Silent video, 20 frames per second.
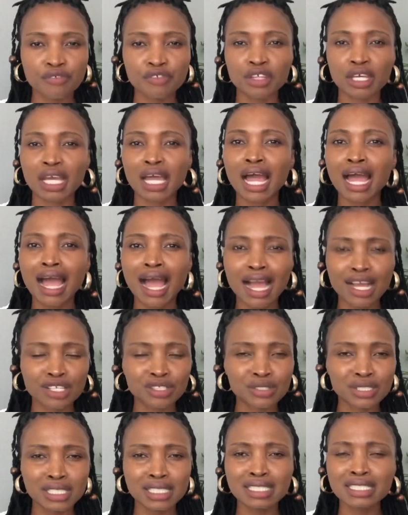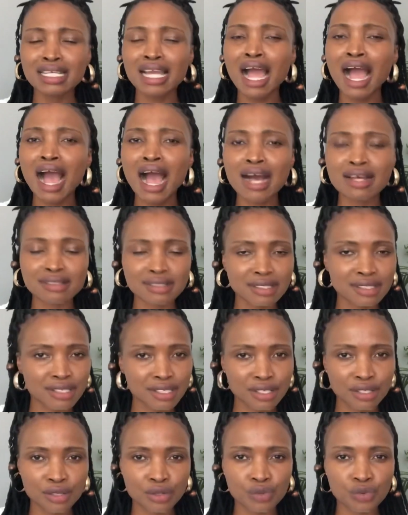They actually answer
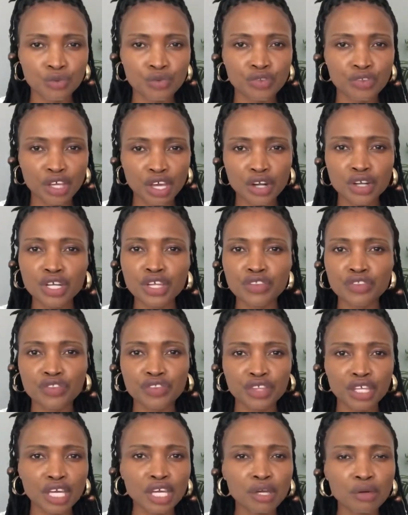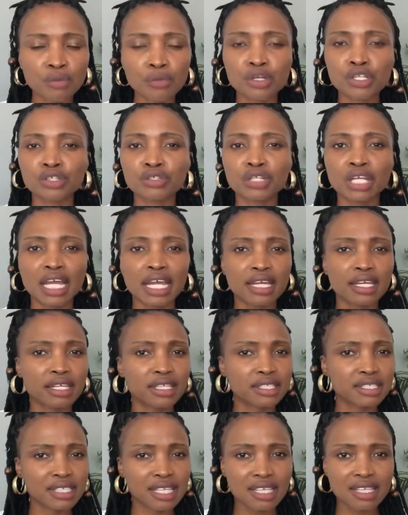you there and there when you like
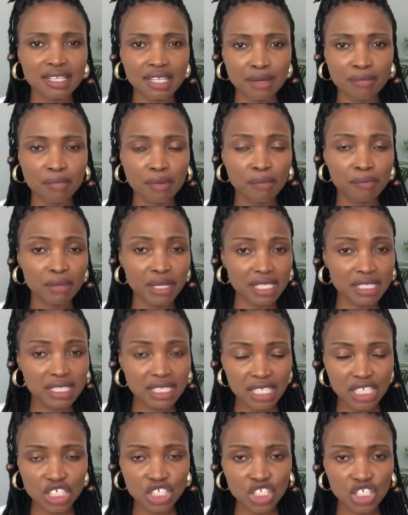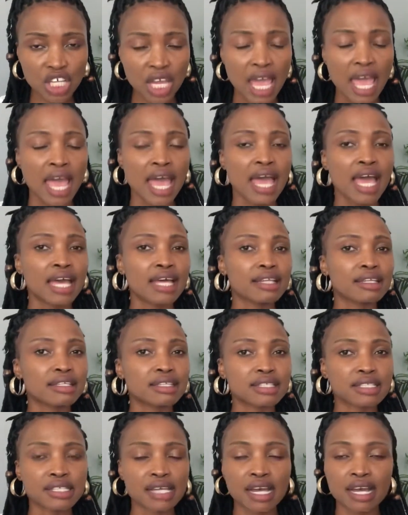send them a message,
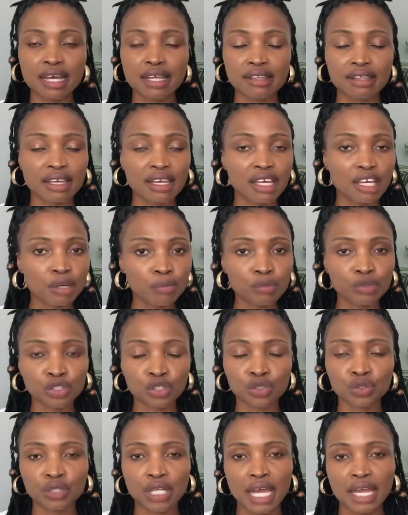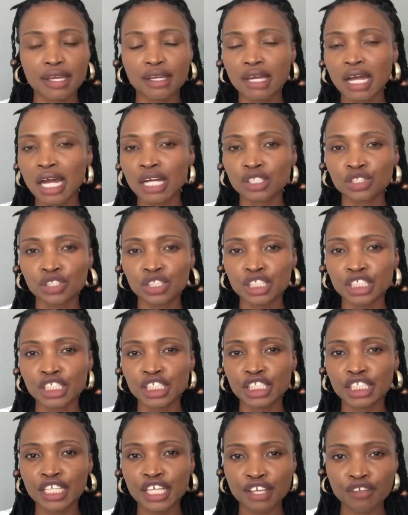and they're able to like actually
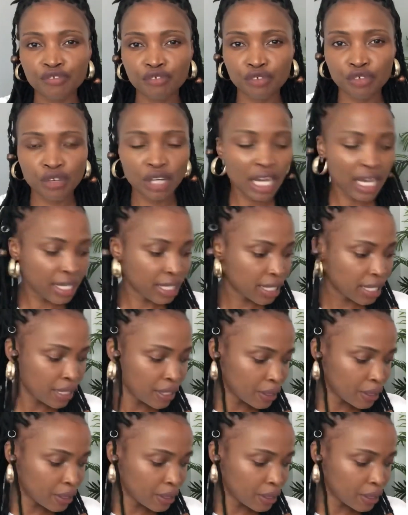give you like